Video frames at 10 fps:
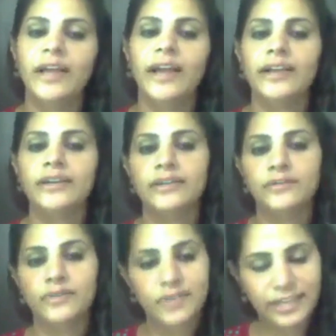And
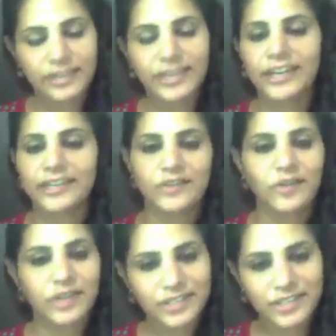it was great
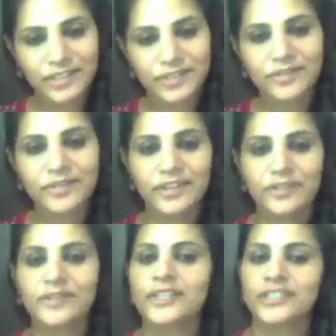talking to you.
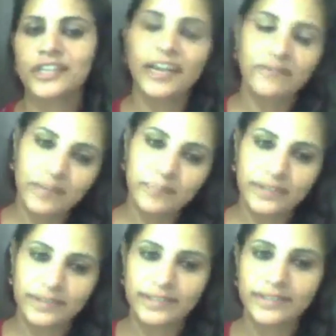You're such a lively
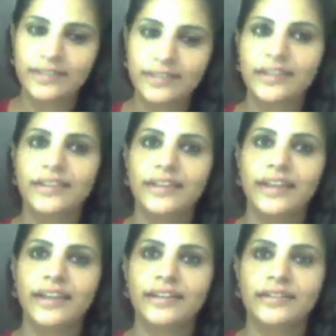person.
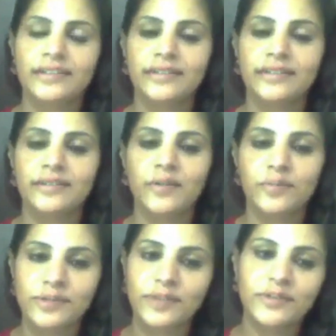And
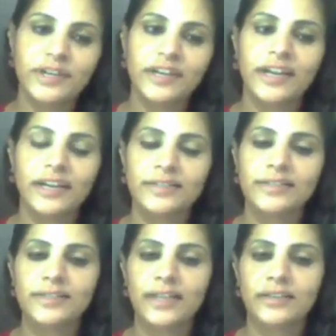hope to see you in our
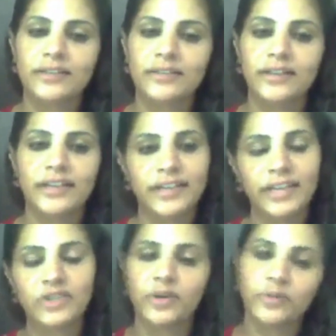classes. And
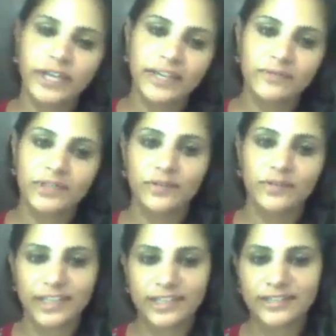enjoy your weekend with your
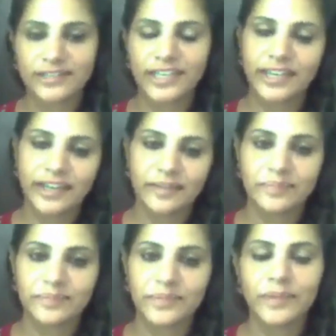kid. Take care.
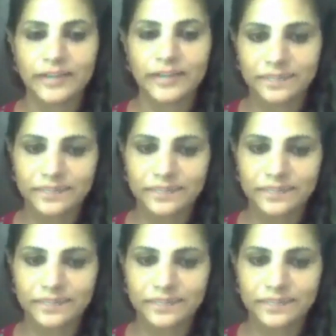Bye-bye.